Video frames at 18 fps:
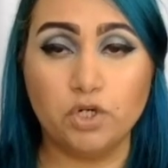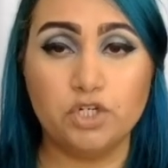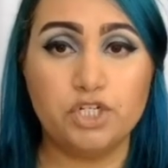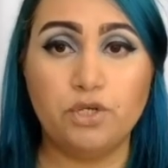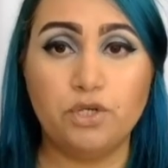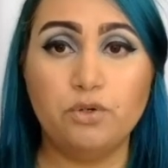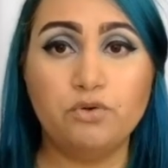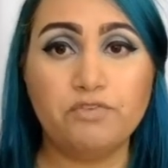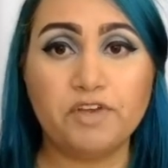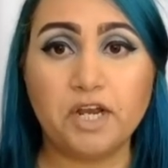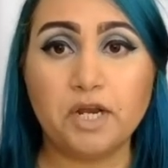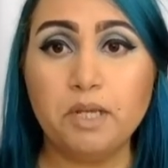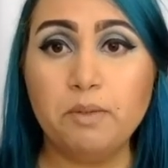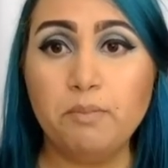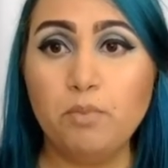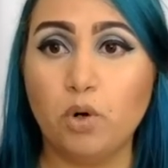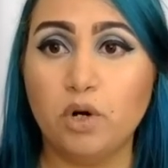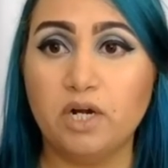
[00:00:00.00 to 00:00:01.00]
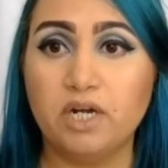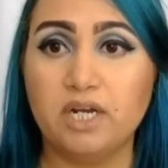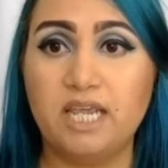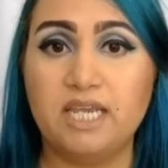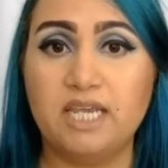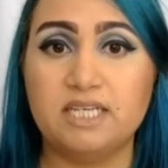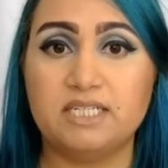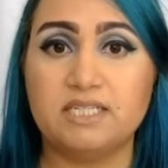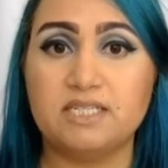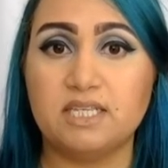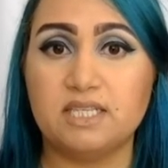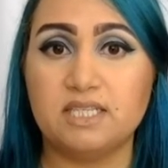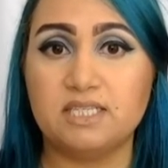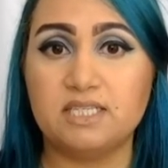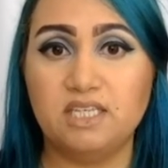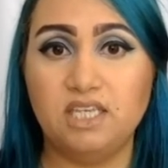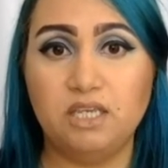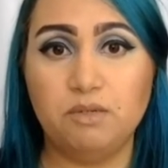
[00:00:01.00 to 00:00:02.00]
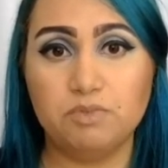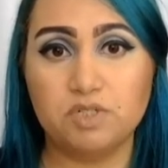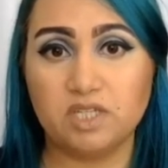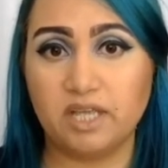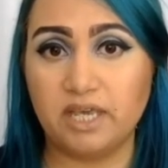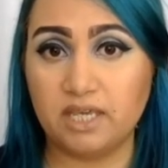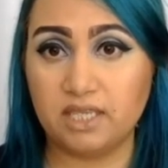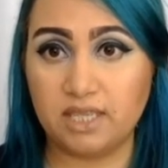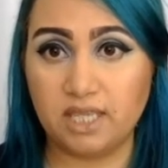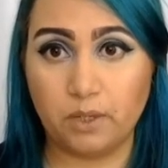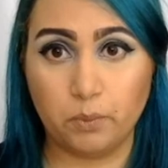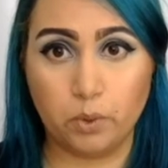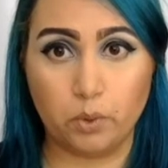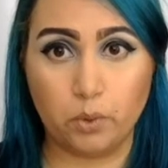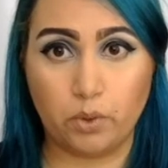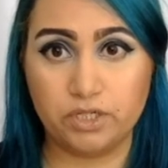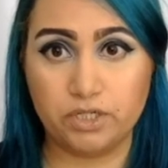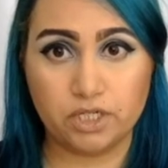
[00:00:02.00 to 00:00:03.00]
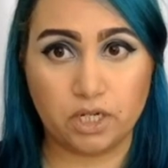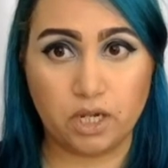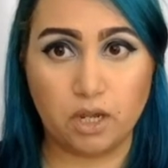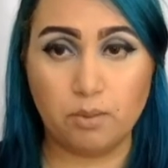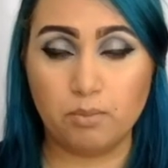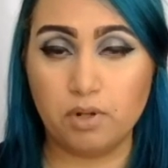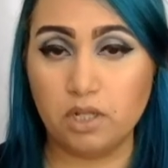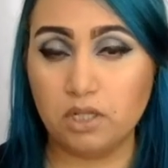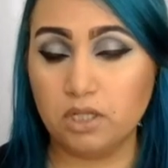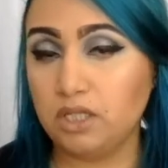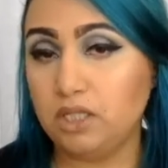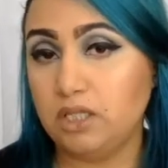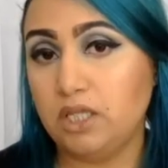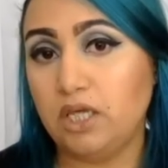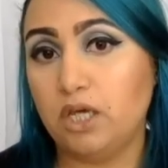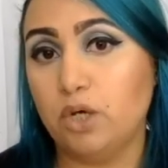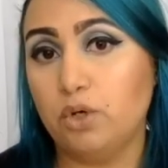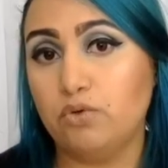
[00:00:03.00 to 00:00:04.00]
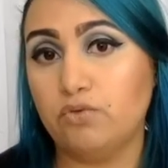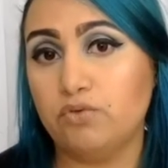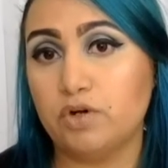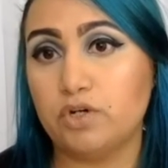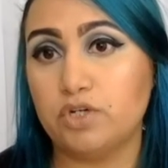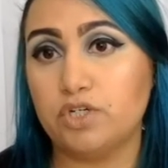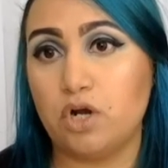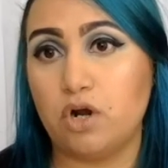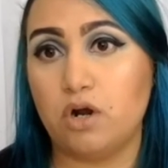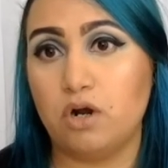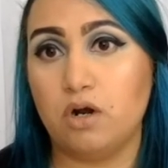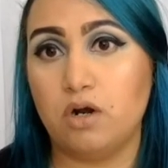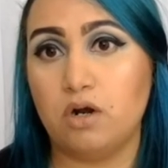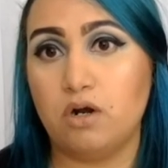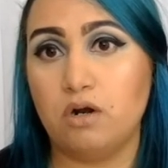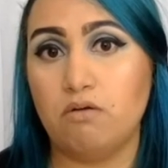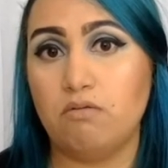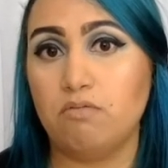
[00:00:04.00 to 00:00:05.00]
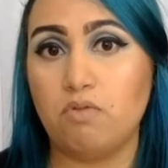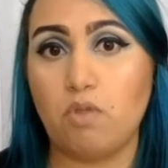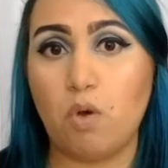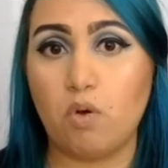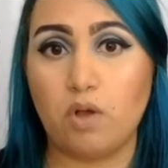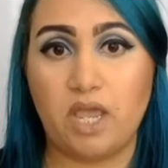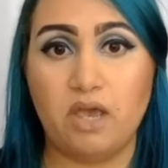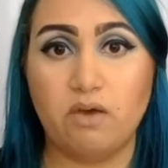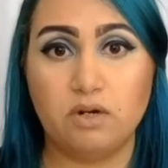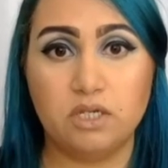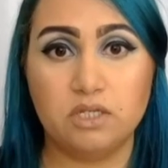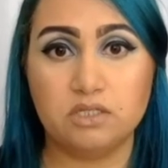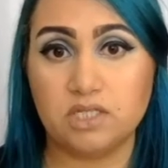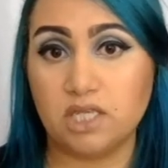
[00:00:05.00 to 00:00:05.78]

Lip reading: 2 very important cases that seemed like they were going to completely overturn whole counties,